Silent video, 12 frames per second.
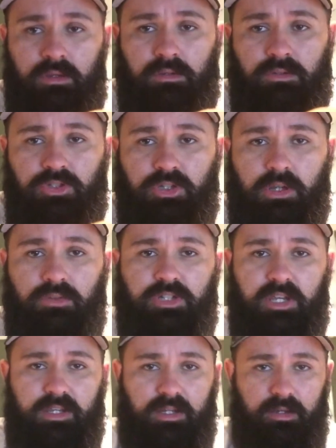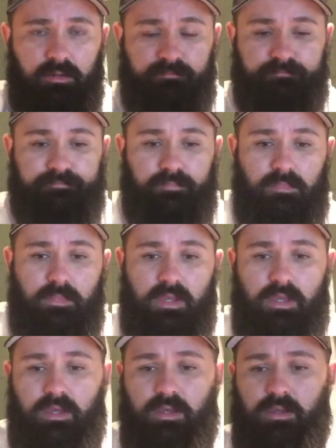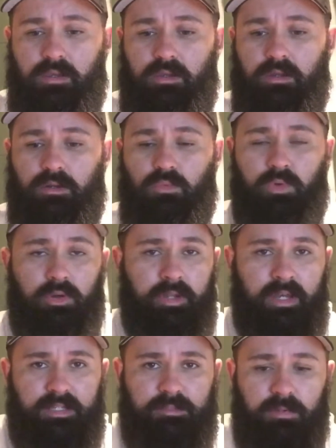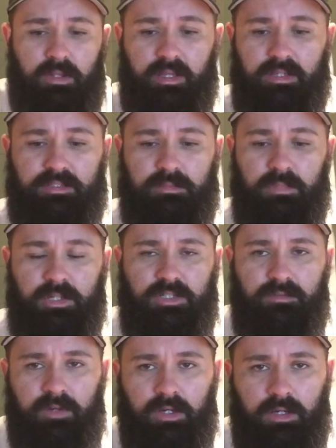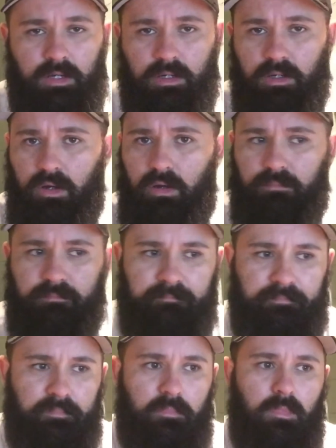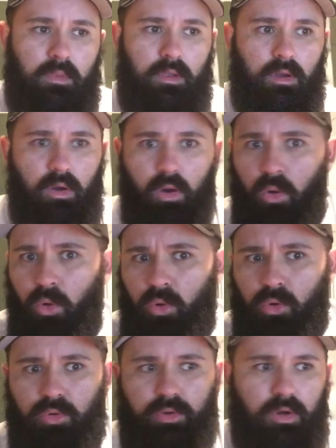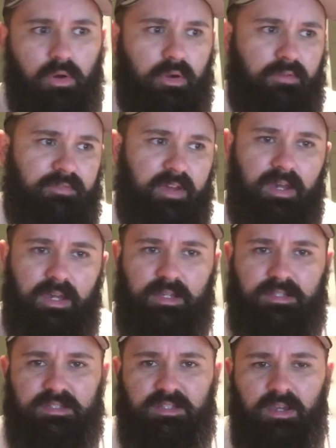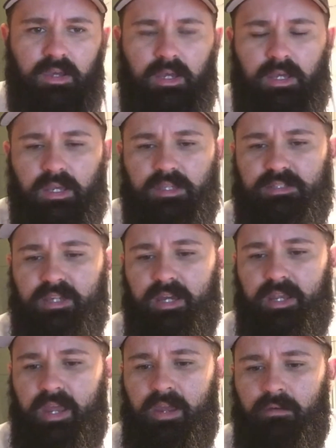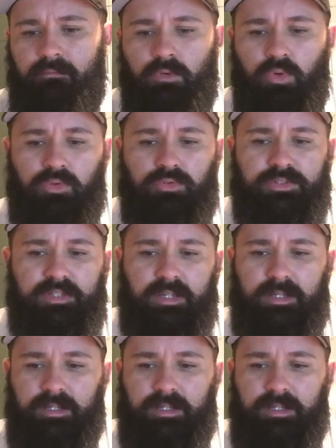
you should go check it out. Real nice place. Bunch of old artifacts. He's got anvils,